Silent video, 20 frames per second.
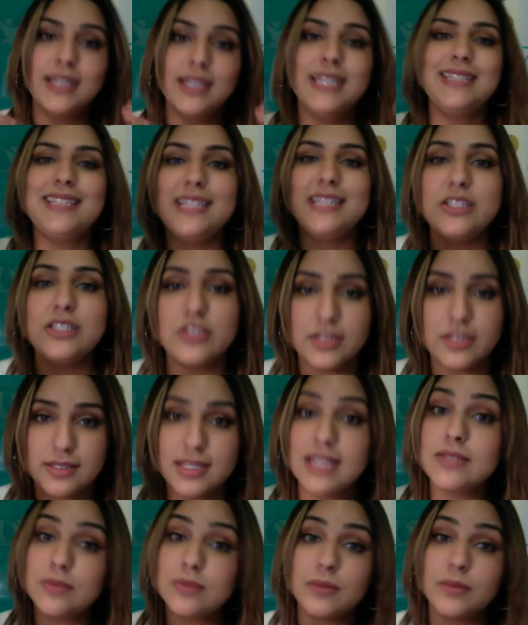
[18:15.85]
Teaches.
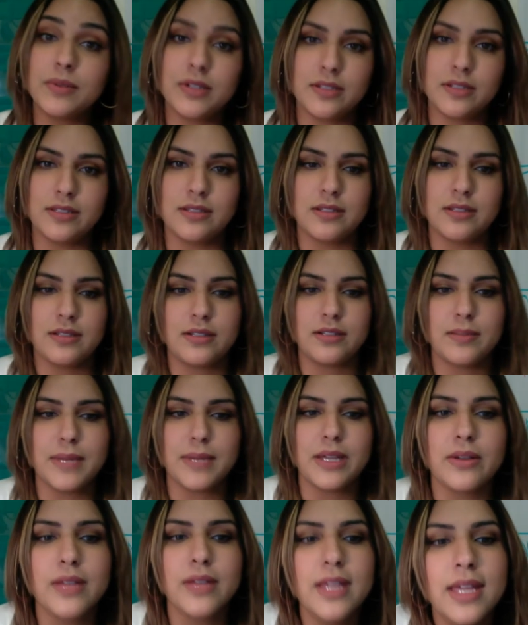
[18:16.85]
That's what we're going to learn
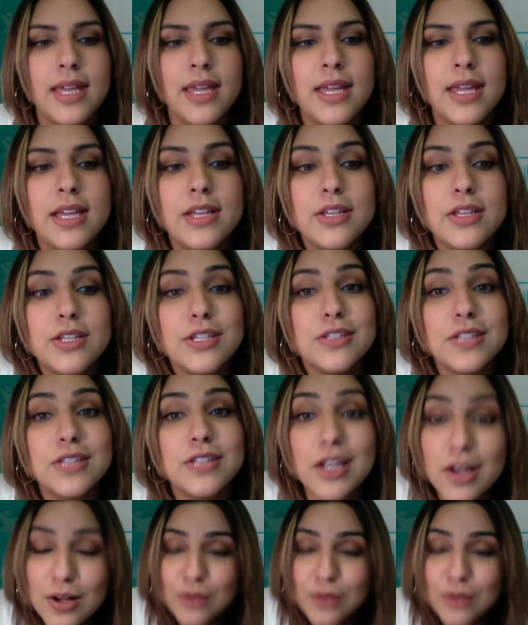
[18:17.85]
about. So,